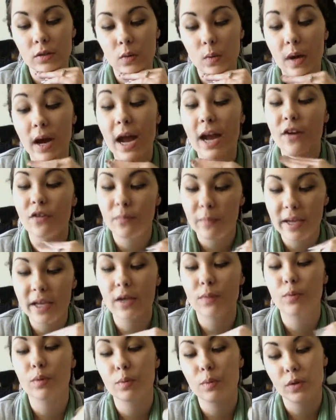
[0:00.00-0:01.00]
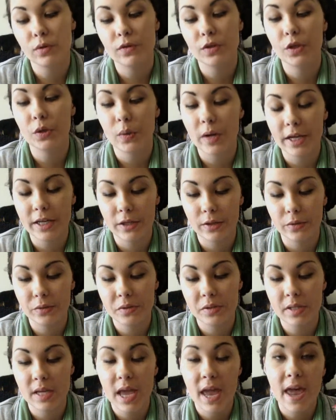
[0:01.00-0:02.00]
What kind of makeup remover do I
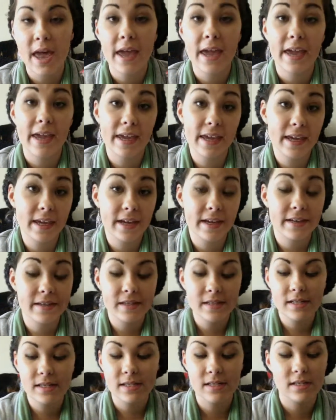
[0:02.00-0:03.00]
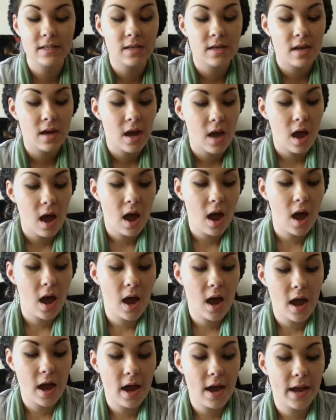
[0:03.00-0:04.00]
use? And
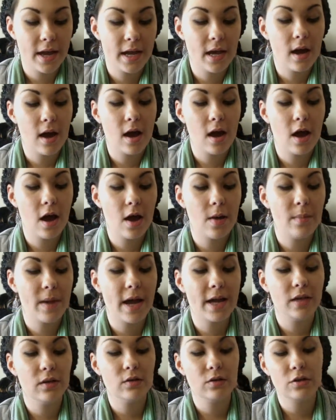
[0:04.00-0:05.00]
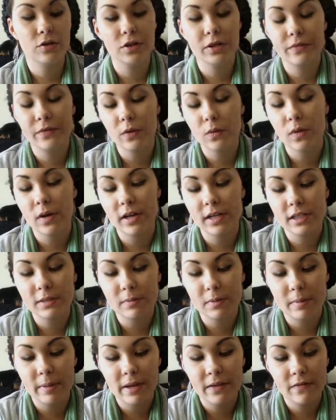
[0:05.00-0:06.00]
I use 2 different ones,
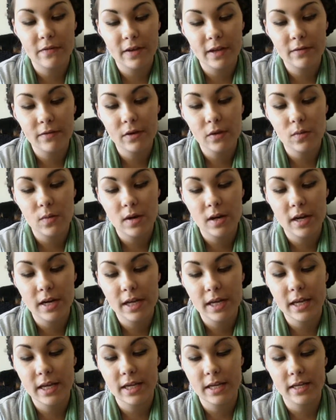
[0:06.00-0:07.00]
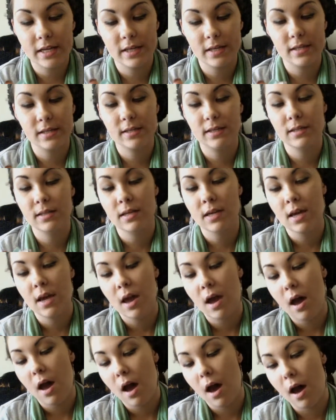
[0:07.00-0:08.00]
but my favorite one is,
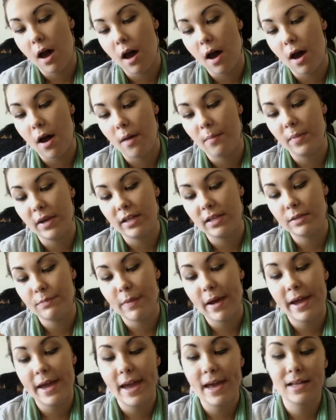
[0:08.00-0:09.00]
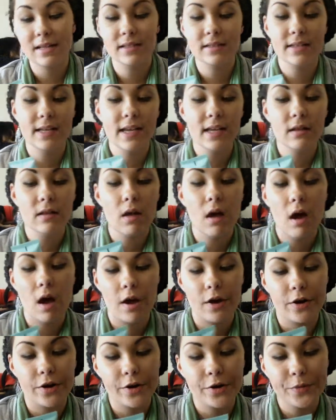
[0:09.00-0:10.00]
it's by Estee
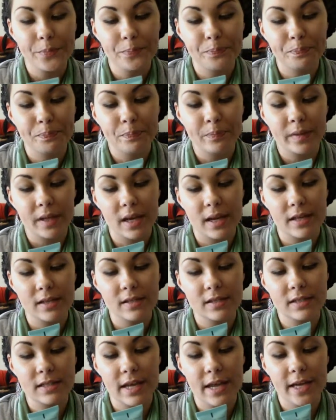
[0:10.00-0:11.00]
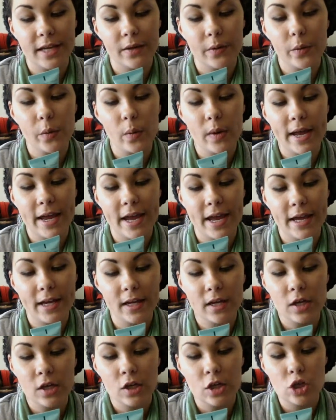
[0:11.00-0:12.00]
Lauder. It's Take It
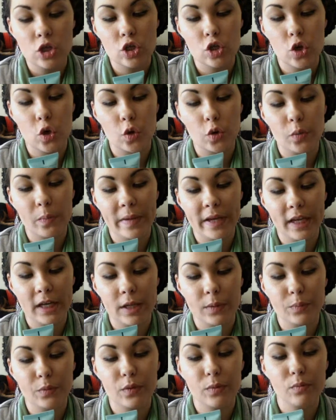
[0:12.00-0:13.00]
Away Total Makeup